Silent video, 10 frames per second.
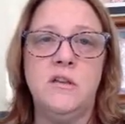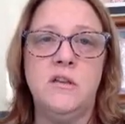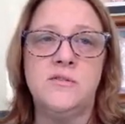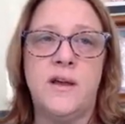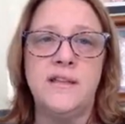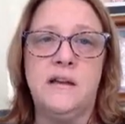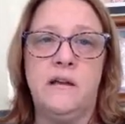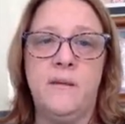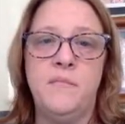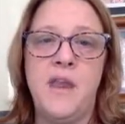So I tell
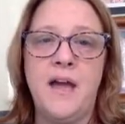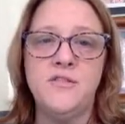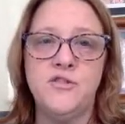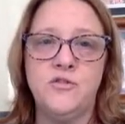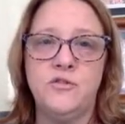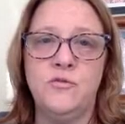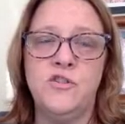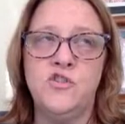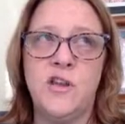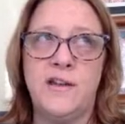them not to do
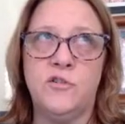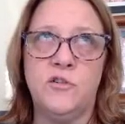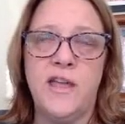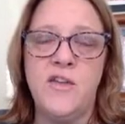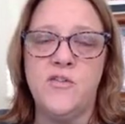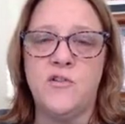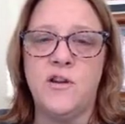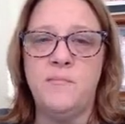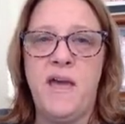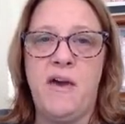the general 8th
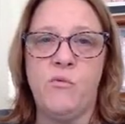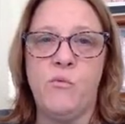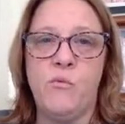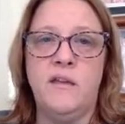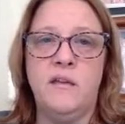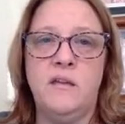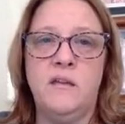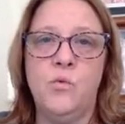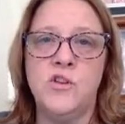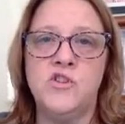grade pathway,
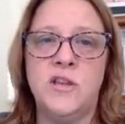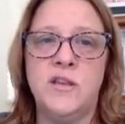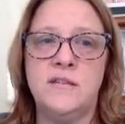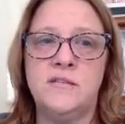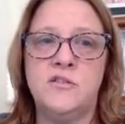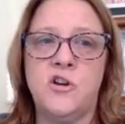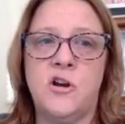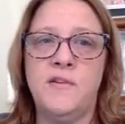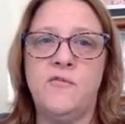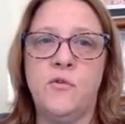which is
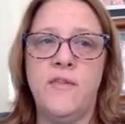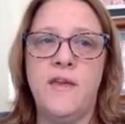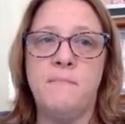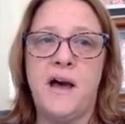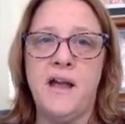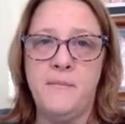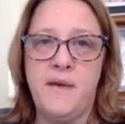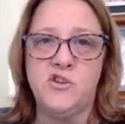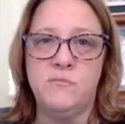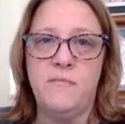determined for them by
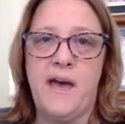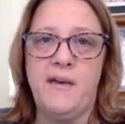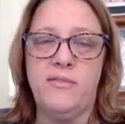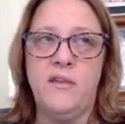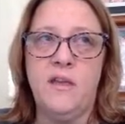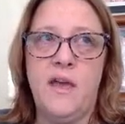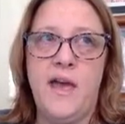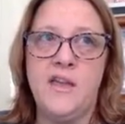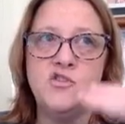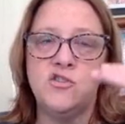Imagine Math
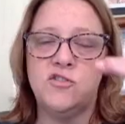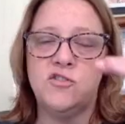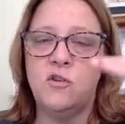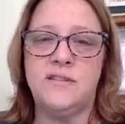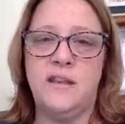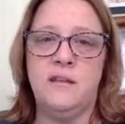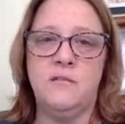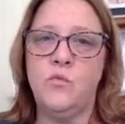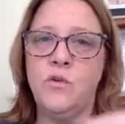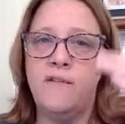and just goes
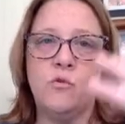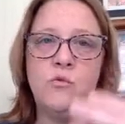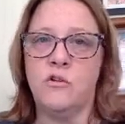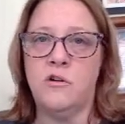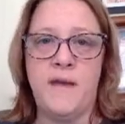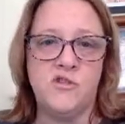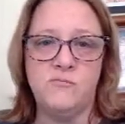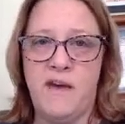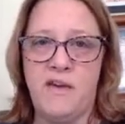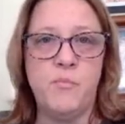in whatever order
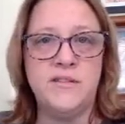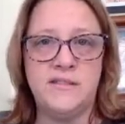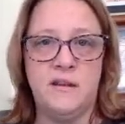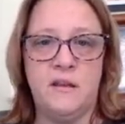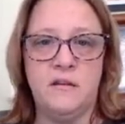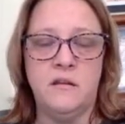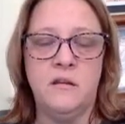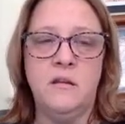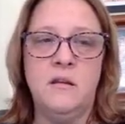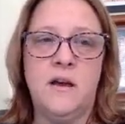Imagine Math puts it in.
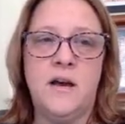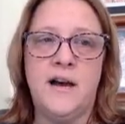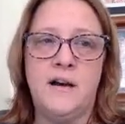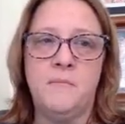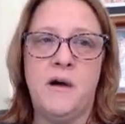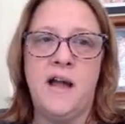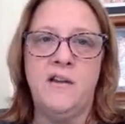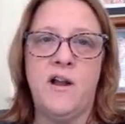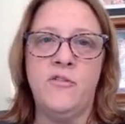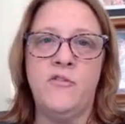
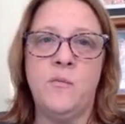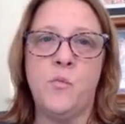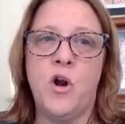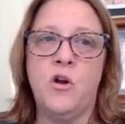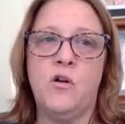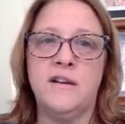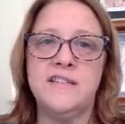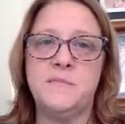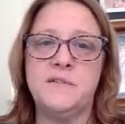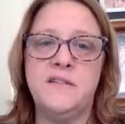I'd rather them work on a
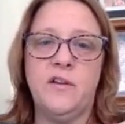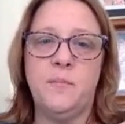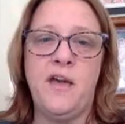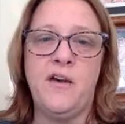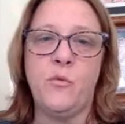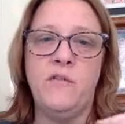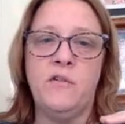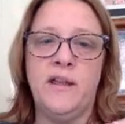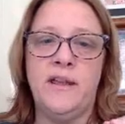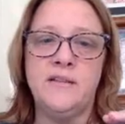specific pathway
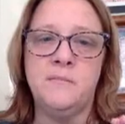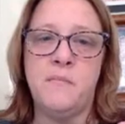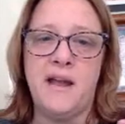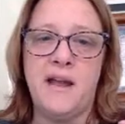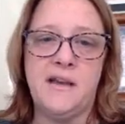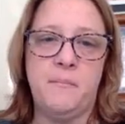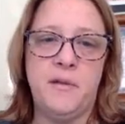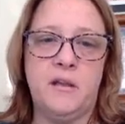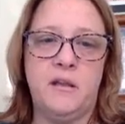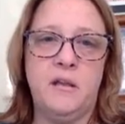related to my
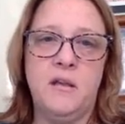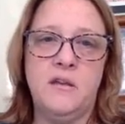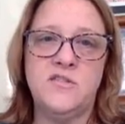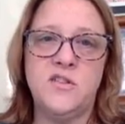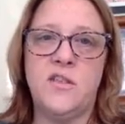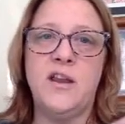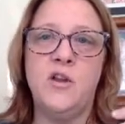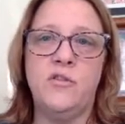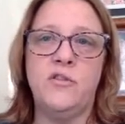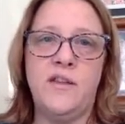topic so that I
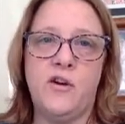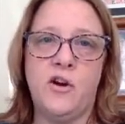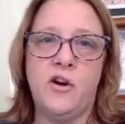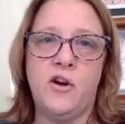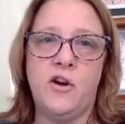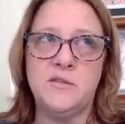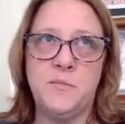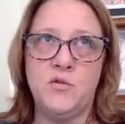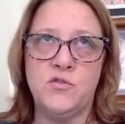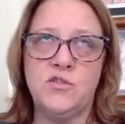know that they've already been
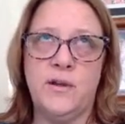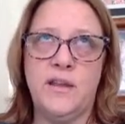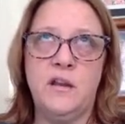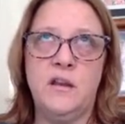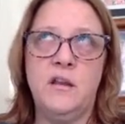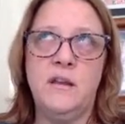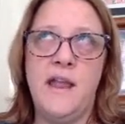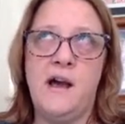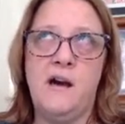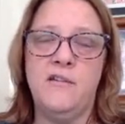exposed to it.
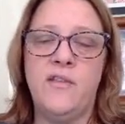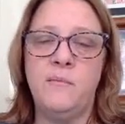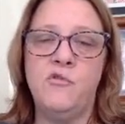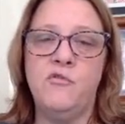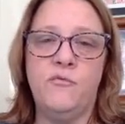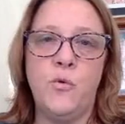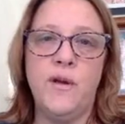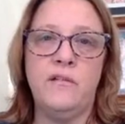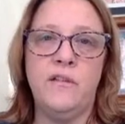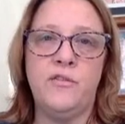Now, if they move
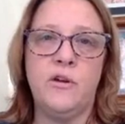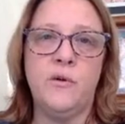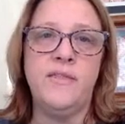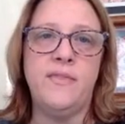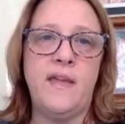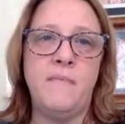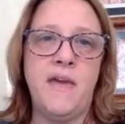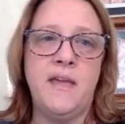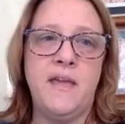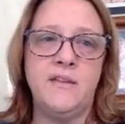quickly through it, they
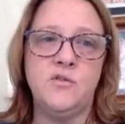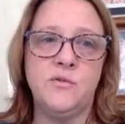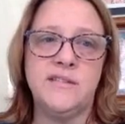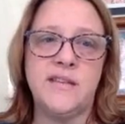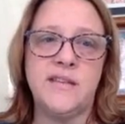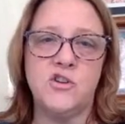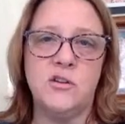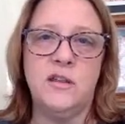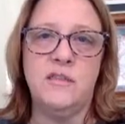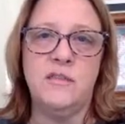may get to a section
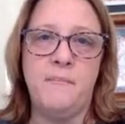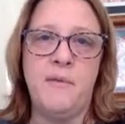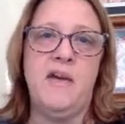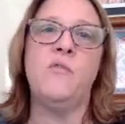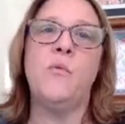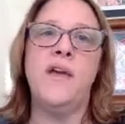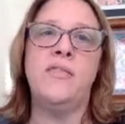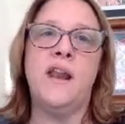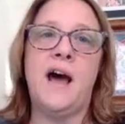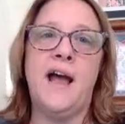in that pathway
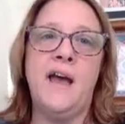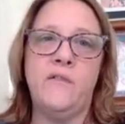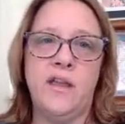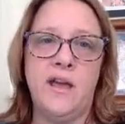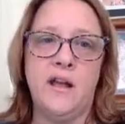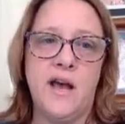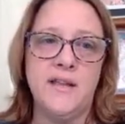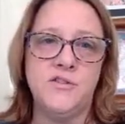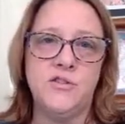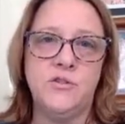that I haven't yet
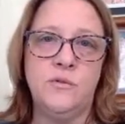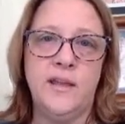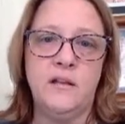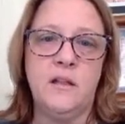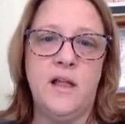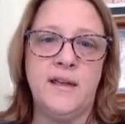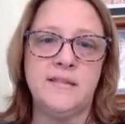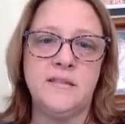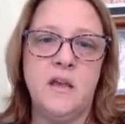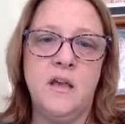gotten to in
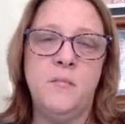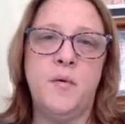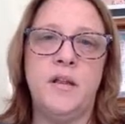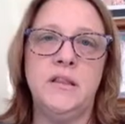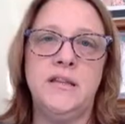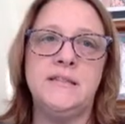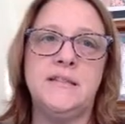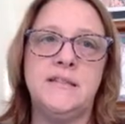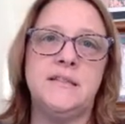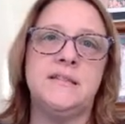class, but at least
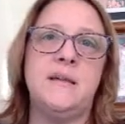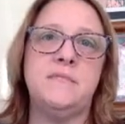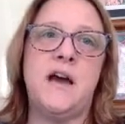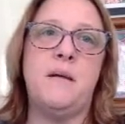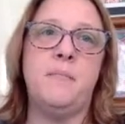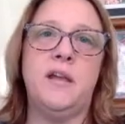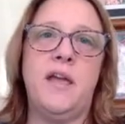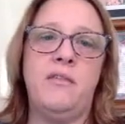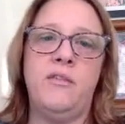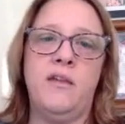it's the same topic
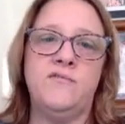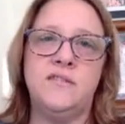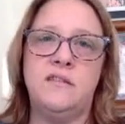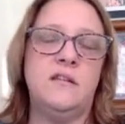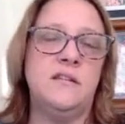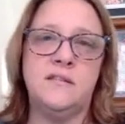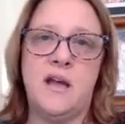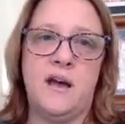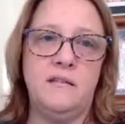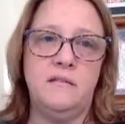and
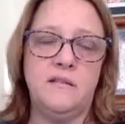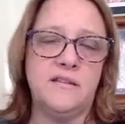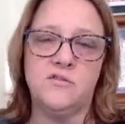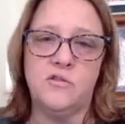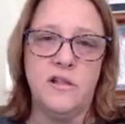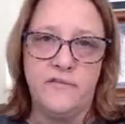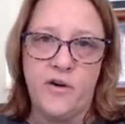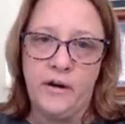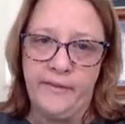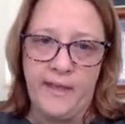it doesn't look like a
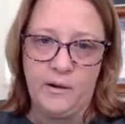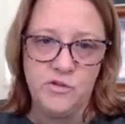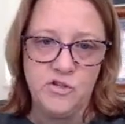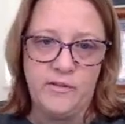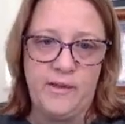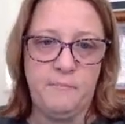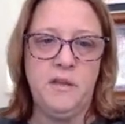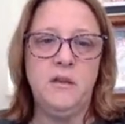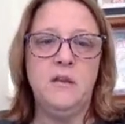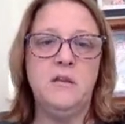foreign language to them.
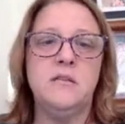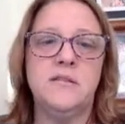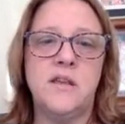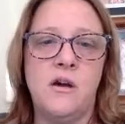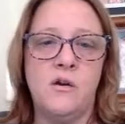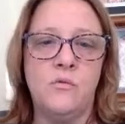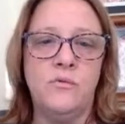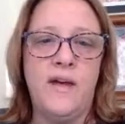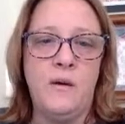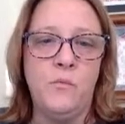So
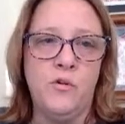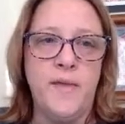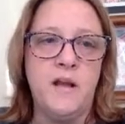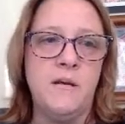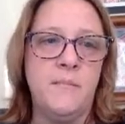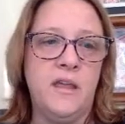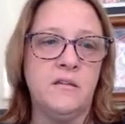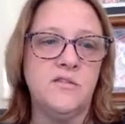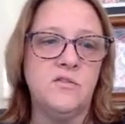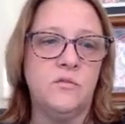that will be coming
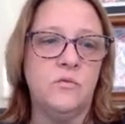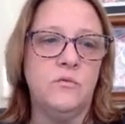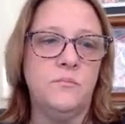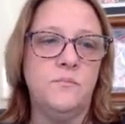soon.